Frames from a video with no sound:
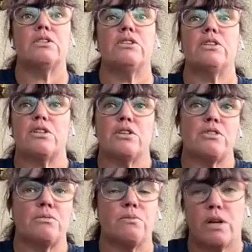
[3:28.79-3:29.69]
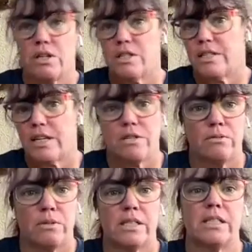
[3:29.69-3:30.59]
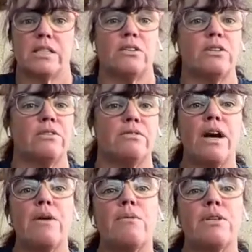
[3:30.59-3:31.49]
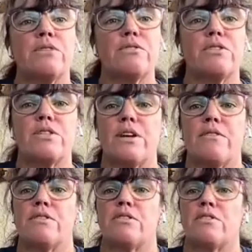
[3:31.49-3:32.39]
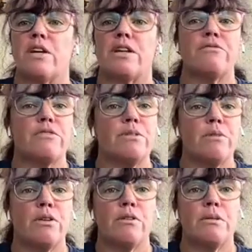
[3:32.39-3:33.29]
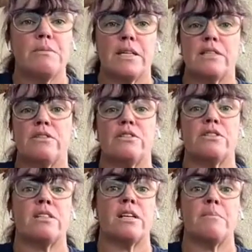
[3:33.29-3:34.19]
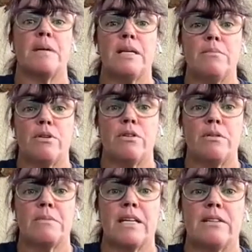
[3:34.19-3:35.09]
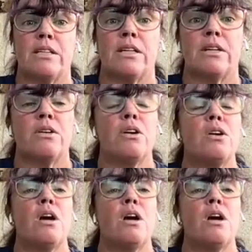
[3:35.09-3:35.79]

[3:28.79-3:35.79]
You can also work on scheduling and all of that wonderful stuff. There's a lot of free programs out there. There's a lot of paid programs out there.